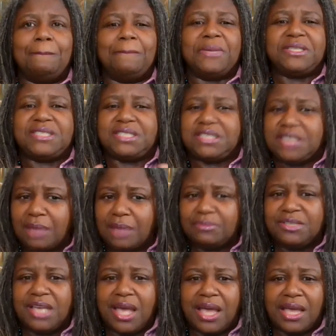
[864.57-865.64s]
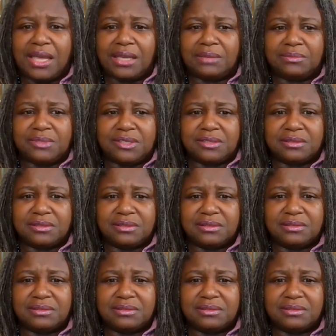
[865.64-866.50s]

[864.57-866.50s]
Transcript: But sometimes